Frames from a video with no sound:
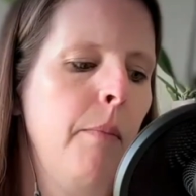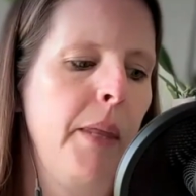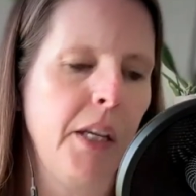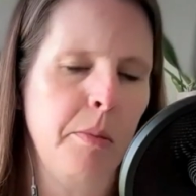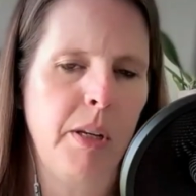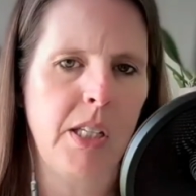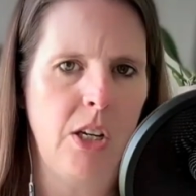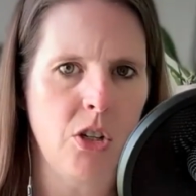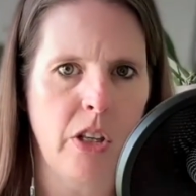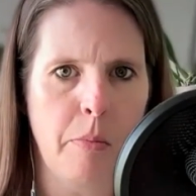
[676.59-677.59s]
The
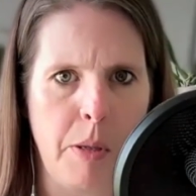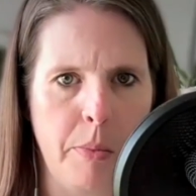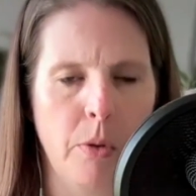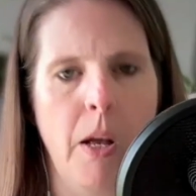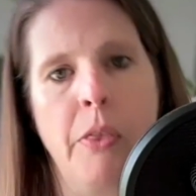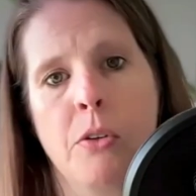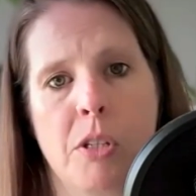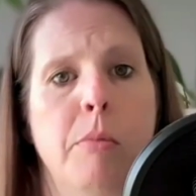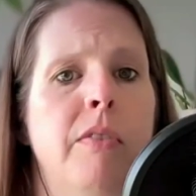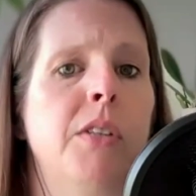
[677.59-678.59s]
expectation that people, and there's
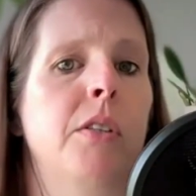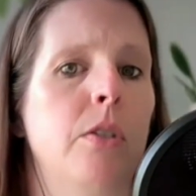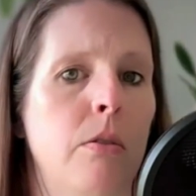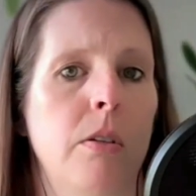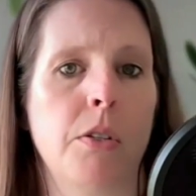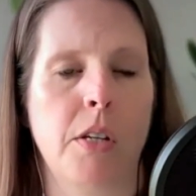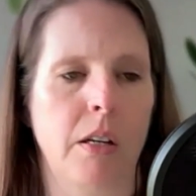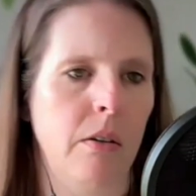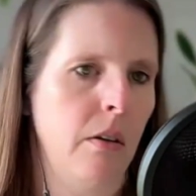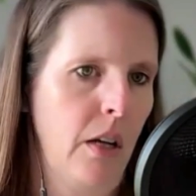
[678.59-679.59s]
some events that do this,
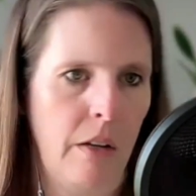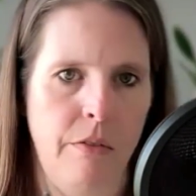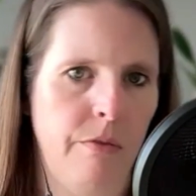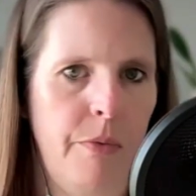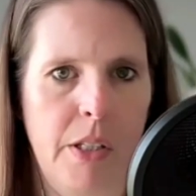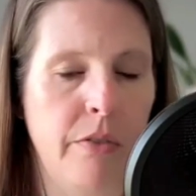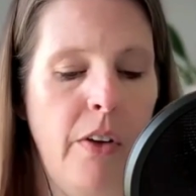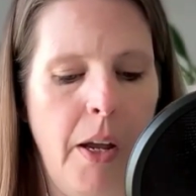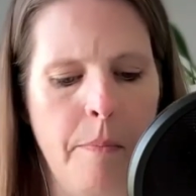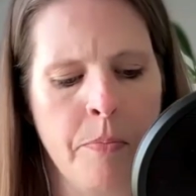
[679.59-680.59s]
and that's
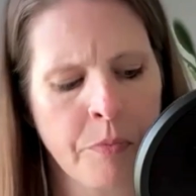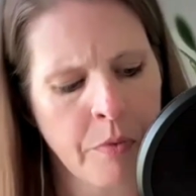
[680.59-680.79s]
fine.